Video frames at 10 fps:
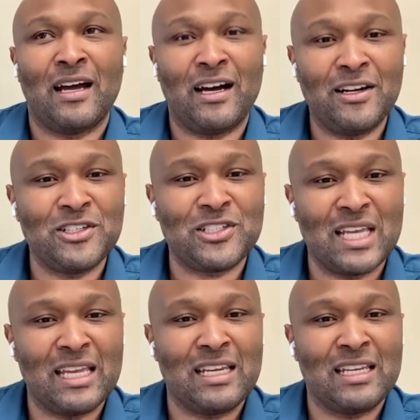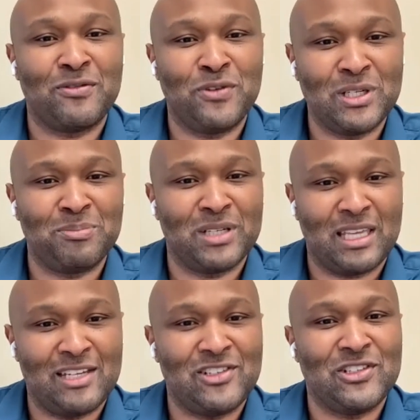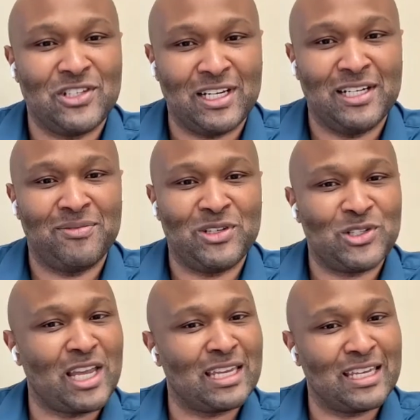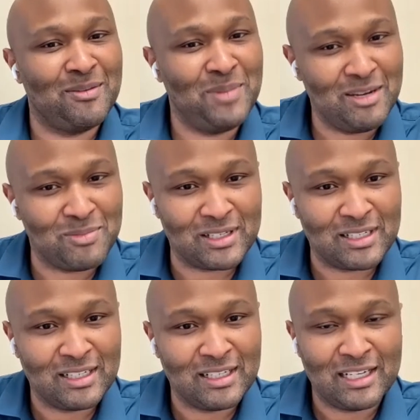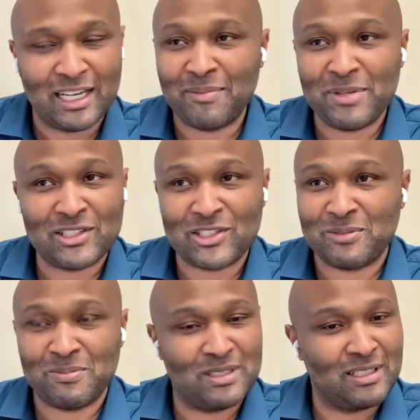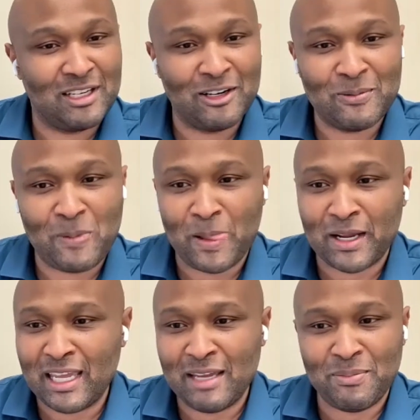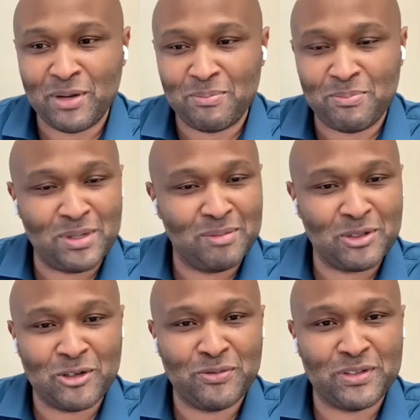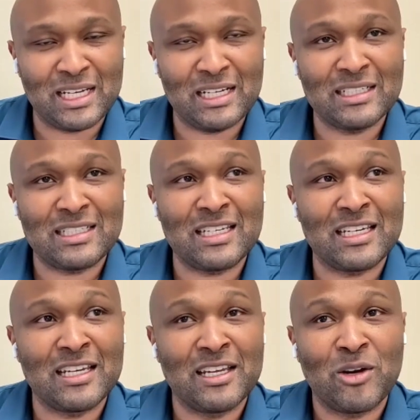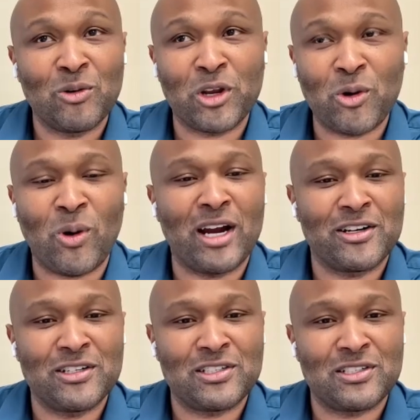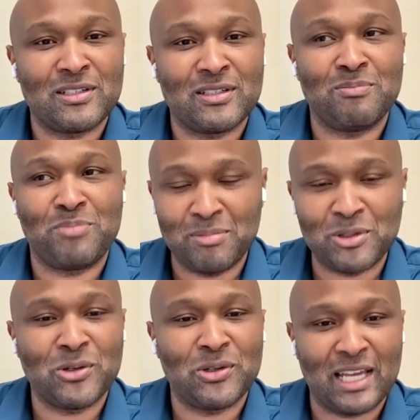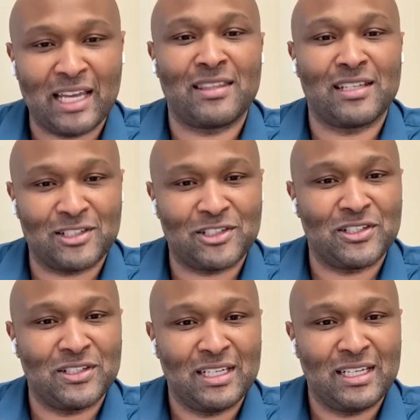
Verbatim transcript: understanding the full implications of the second commandment. Um, it's, you know, again, biblical fidelity requires biblical ethics.